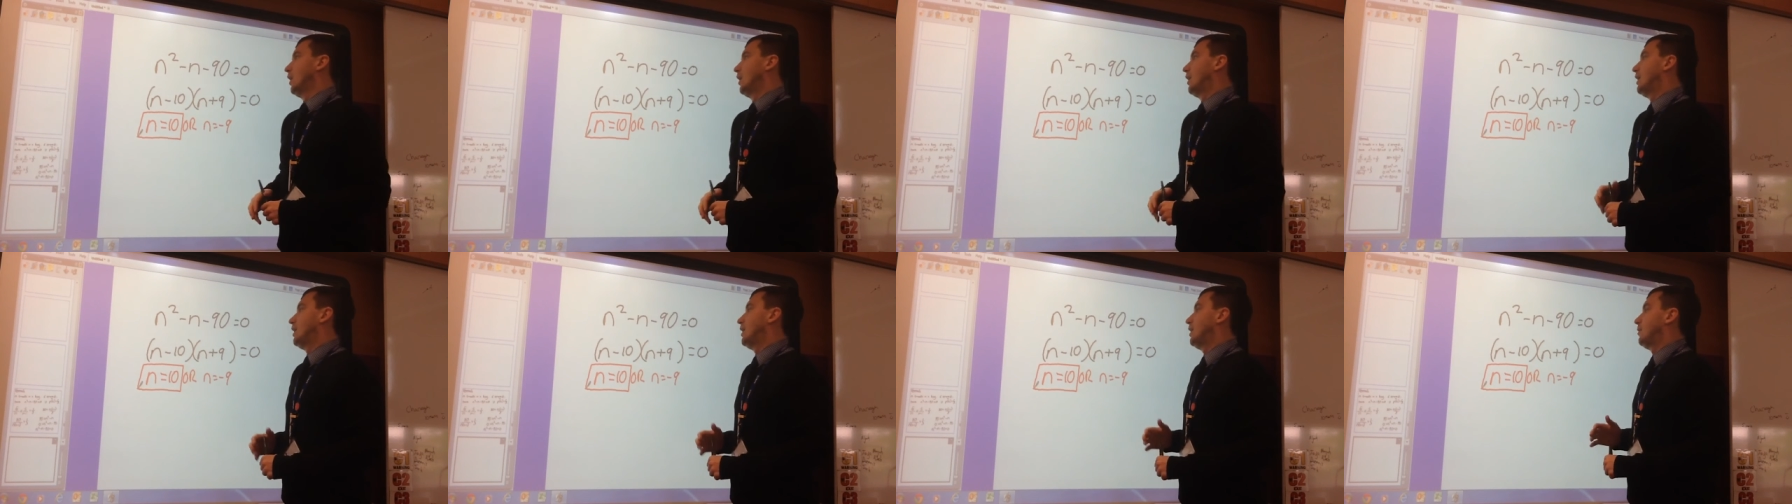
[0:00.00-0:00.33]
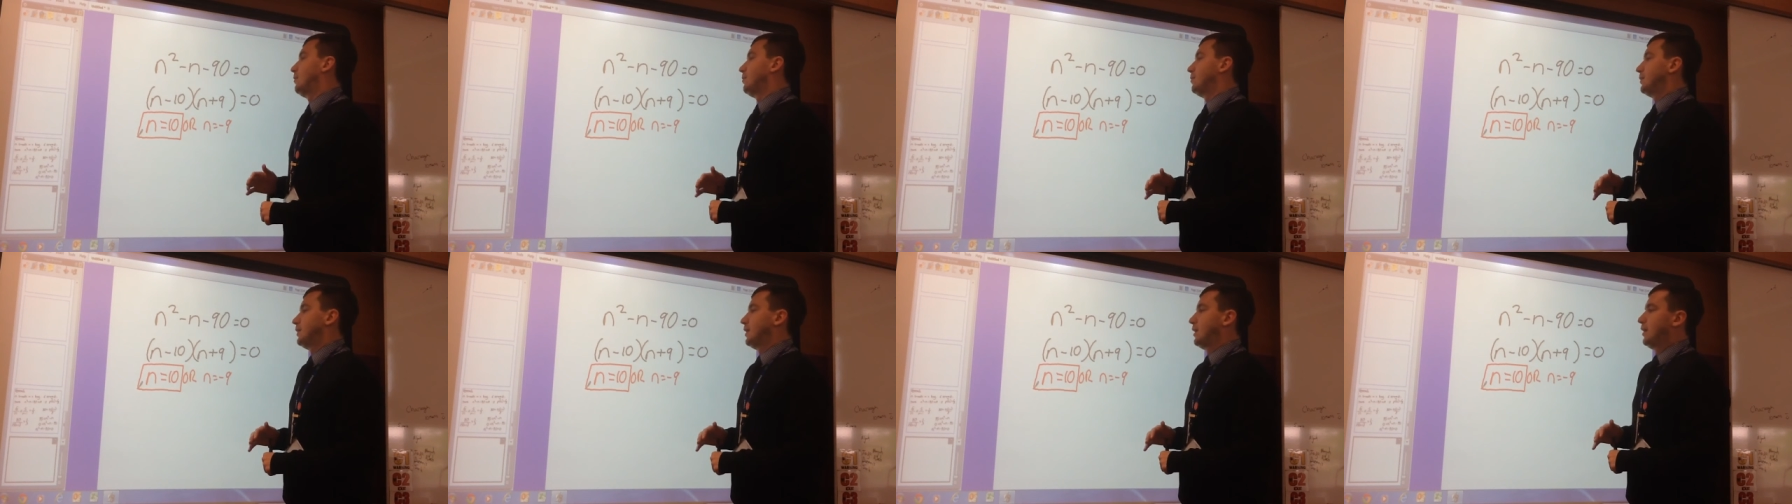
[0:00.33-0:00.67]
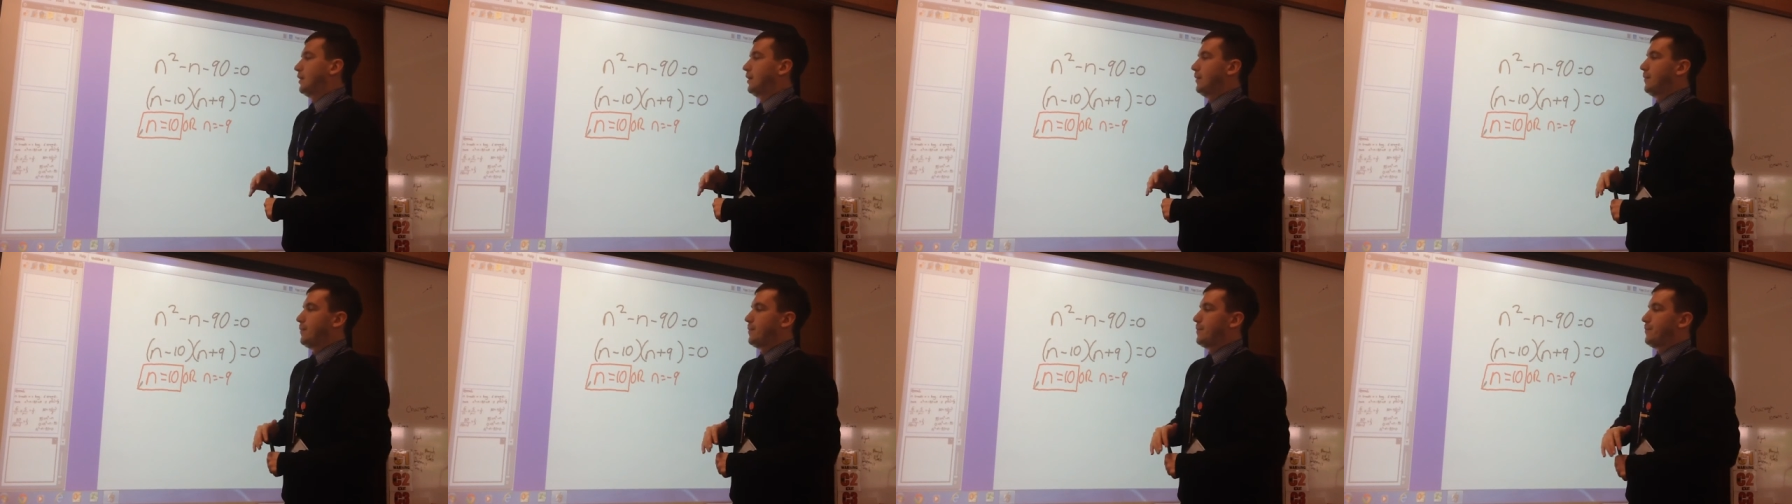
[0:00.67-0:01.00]
Um,
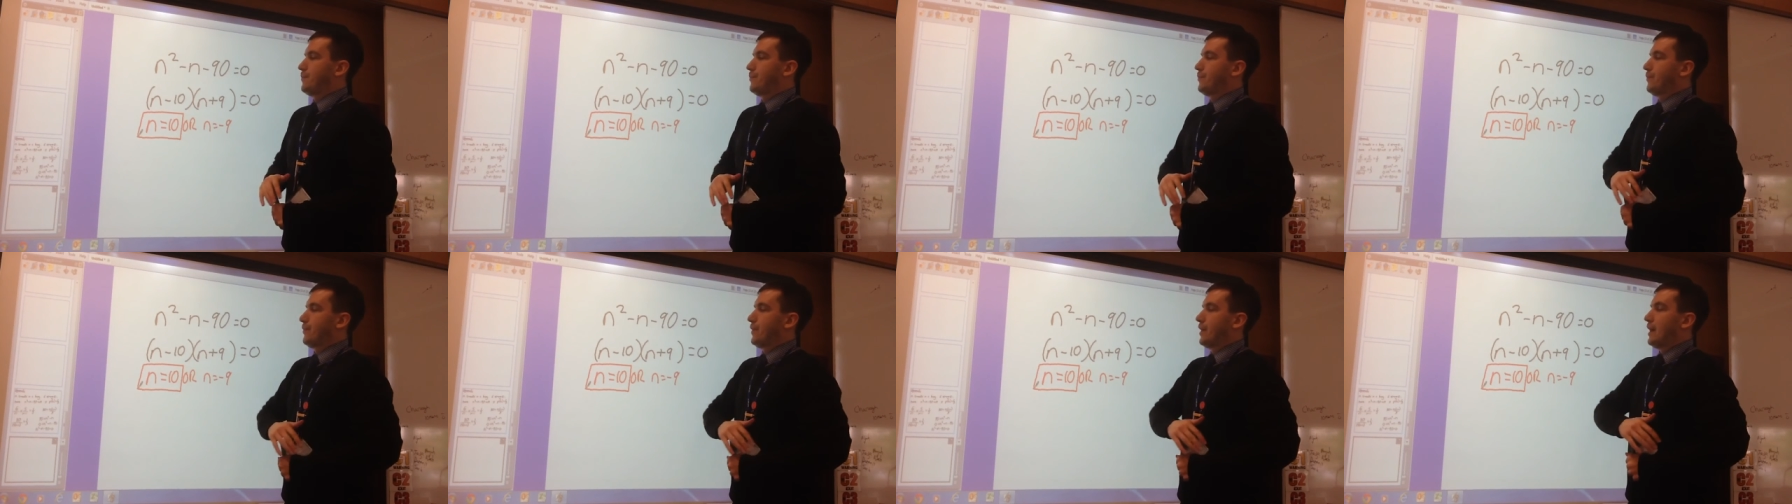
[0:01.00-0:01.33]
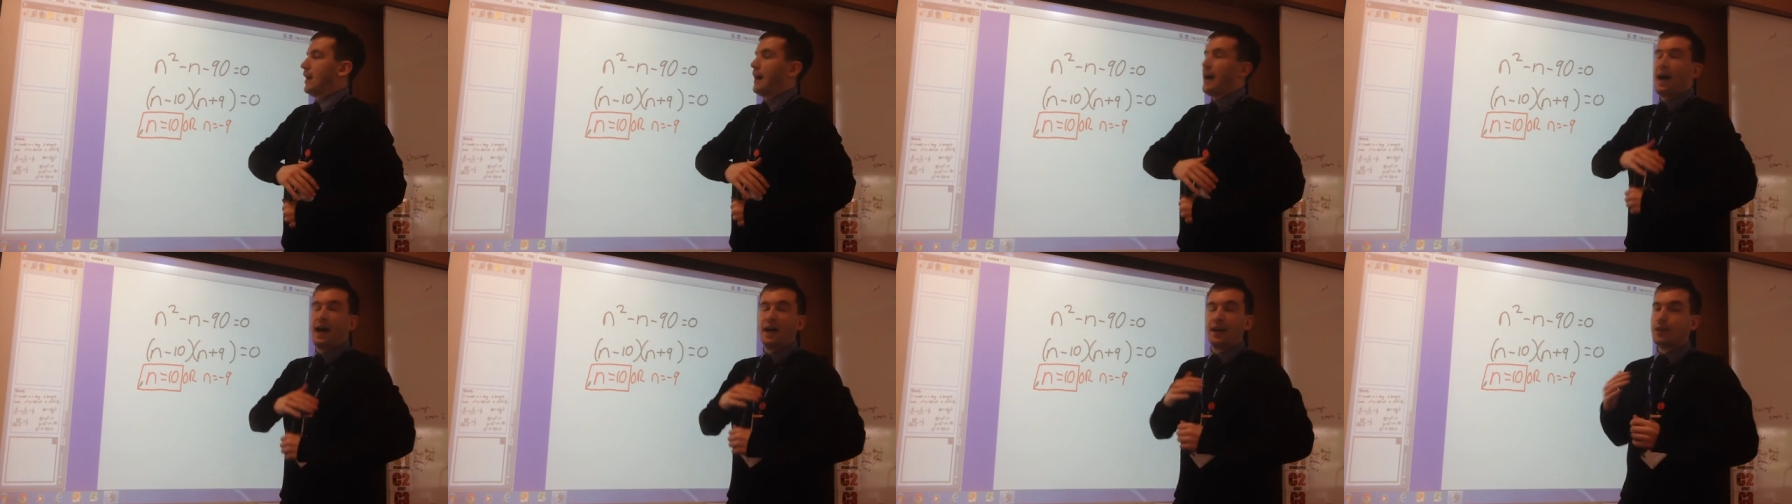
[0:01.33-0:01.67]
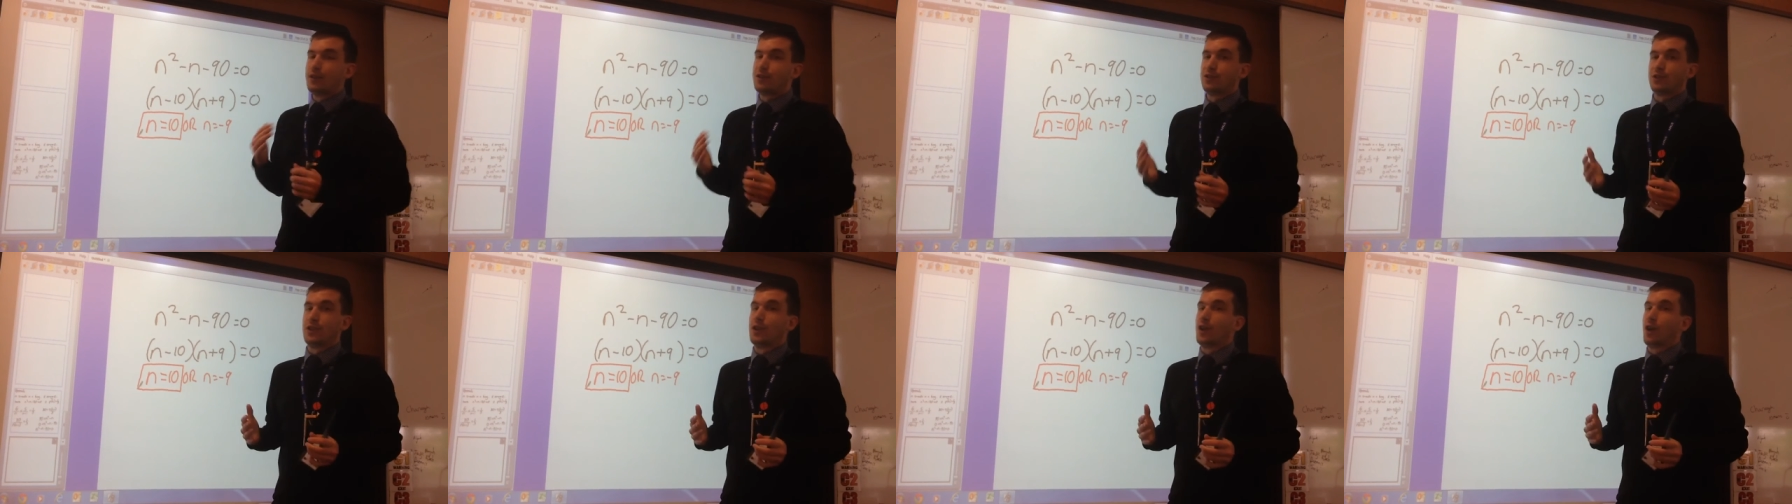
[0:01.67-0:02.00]
I
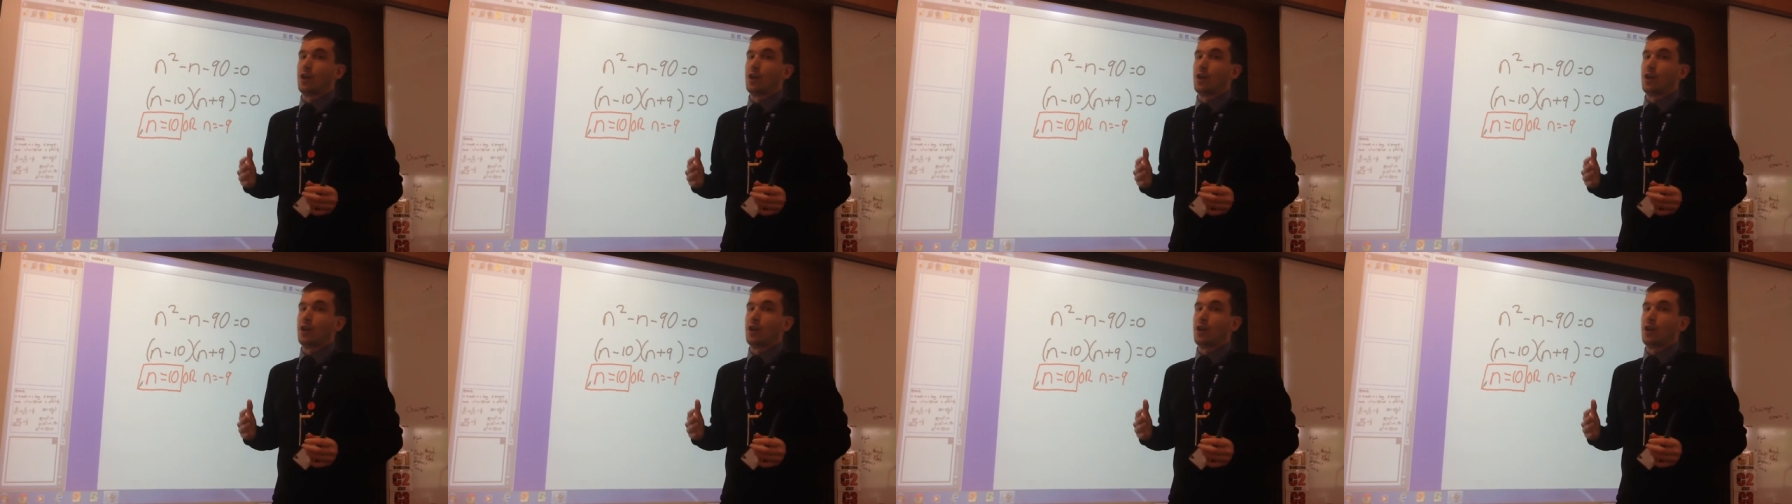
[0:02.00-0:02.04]
used to